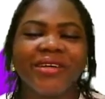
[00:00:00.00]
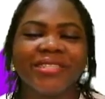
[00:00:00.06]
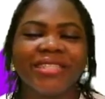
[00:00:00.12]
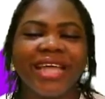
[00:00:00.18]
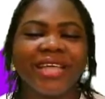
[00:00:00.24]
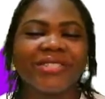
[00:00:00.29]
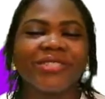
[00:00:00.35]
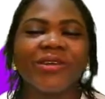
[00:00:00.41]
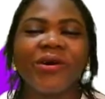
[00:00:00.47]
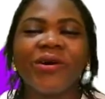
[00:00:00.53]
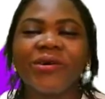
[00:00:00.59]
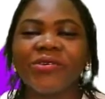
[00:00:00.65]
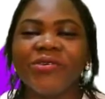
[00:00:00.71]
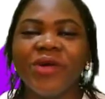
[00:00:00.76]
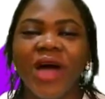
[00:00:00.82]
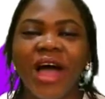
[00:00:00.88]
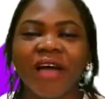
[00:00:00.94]
That's all
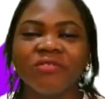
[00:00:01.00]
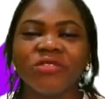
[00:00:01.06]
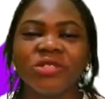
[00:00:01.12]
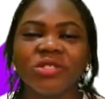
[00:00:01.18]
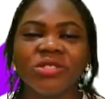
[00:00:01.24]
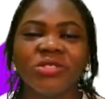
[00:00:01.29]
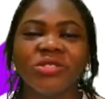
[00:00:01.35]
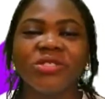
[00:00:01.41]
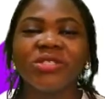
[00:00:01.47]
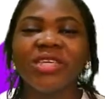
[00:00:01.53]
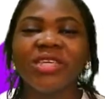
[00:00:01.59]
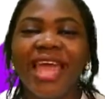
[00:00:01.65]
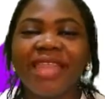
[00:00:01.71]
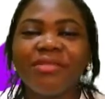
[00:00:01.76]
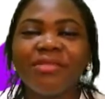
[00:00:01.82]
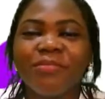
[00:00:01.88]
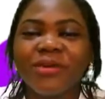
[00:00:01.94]
you have to do to
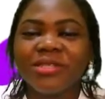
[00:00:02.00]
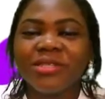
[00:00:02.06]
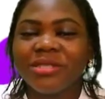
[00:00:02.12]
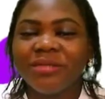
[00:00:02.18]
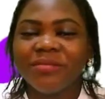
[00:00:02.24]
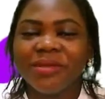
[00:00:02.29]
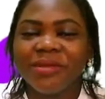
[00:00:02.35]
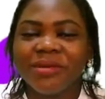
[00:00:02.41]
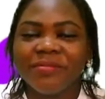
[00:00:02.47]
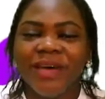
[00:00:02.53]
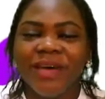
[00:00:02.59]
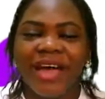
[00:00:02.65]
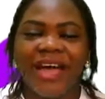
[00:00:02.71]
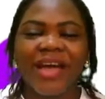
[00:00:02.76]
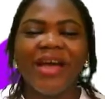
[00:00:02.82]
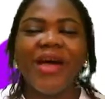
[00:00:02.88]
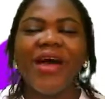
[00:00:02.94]
get the bottom number.
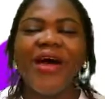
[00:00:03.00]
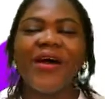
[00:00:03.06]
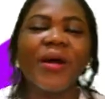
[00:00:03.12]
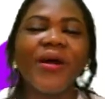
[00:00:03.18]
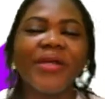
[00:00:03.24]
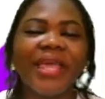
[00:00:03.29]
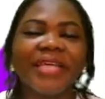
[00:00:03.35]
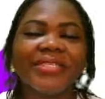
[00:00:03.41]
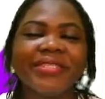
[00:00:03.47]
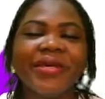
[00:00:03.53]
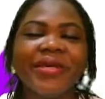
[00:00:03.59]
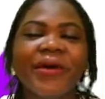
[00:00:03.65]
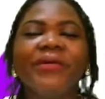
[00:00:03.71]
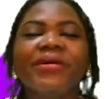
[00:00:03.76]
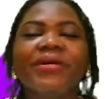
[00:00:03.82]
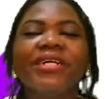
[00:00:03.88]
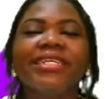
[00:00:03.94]
Okay,
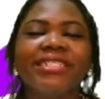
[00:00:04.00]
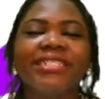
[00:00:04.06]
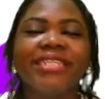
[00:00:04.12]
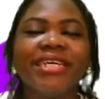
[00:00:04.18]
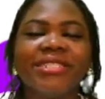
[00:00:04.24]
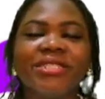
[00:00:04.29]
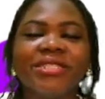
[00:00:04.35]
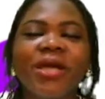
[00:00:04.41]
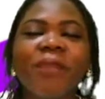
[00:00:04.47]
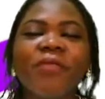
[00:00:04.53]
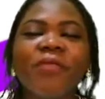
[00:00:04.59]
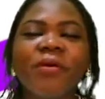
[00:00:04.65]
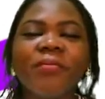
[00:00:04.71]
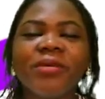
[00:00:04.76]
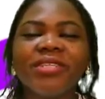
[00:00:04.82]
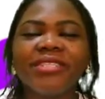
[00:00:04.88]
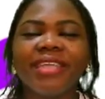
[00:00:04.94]
so the top
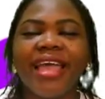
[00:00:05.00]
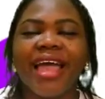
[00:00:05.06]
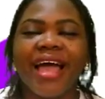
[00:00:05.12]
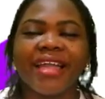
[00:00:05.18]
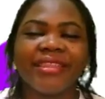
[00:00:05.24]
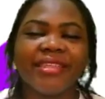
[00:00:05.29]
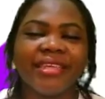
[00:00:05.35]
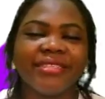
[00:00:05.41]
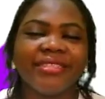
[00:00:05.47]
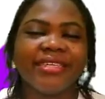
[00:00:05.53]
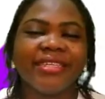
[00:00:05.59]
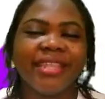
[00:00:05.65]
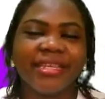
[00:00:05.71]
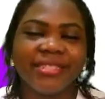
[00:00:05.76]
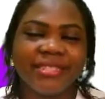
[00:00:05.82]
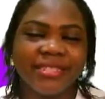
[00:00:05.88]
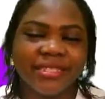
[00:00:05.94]
numbers here are 13
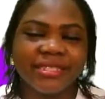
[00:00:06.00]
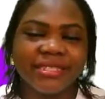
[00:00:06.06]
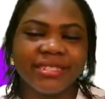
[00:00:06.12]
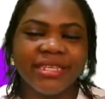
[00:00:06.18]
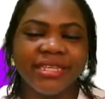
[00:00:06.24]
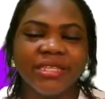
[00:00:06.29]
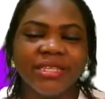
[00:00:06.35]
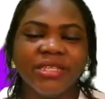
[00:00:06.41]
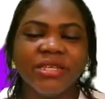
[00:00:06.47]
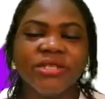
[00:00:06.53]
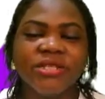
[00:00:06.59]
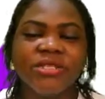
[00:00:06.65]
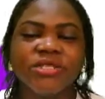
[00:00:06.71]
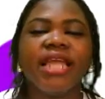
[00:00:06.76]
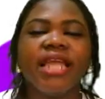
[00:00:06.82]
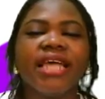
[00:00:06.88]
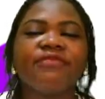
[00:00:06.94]
and 16.
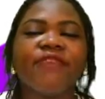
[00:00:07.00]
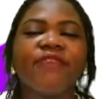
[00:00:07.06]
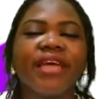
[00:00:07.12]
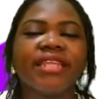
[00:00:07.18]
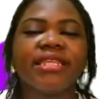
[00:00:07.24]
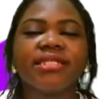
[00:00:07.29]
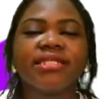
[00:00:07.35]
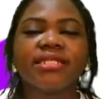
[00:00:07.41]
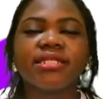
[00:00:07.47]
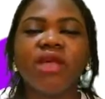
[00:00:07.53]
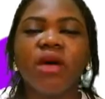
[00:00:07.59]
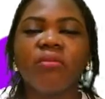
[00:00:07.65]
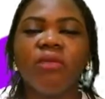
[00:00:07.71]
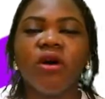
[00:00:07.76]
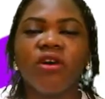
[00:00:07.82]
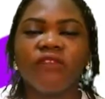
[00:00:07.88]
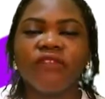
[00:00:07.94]
Let's find the
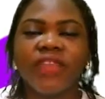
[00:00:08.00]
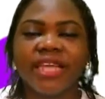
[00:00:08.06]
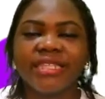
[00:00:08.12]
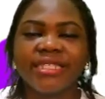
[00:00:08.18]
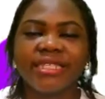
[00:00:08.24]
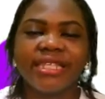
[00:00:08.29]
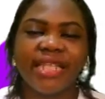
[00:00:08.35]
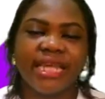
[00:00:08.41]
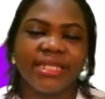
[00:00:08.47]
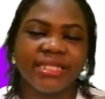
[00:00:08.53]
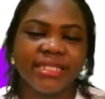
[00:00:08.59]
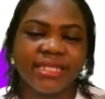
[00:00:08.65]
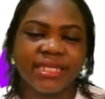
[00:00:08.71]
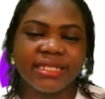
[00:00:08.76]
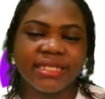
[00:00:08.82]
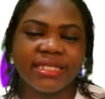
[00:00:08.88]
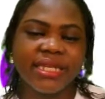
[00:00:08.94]
sum of 13 and
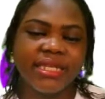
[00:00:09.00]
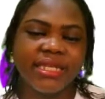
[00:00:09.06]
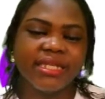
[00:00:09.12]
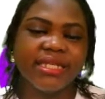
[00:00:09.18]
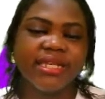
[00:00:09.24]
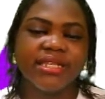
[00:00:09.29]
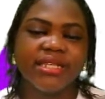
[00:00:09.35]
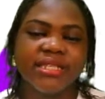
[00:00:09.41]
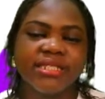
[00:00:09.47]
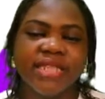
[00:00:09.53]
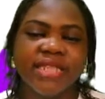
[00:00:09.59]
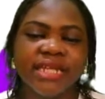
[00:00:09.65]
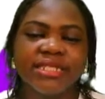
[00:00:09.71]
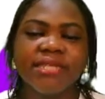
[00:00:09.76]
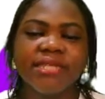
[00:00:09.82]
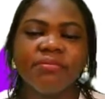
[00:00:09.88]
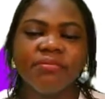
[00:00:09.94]
16.
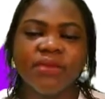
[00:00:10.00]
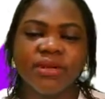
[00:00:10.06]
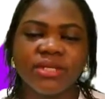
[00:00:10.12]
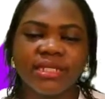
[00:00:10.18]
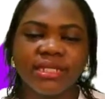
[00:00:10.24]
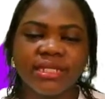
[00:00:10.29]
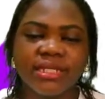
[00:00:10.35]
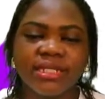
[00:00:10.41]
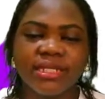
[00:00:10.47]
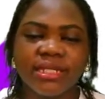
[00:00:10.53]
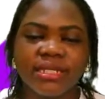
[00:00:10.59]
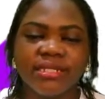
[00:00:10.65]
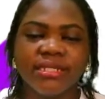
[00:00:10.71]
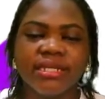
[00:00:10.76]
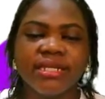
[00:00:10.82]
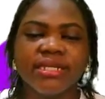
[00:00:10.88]
13 plus 16.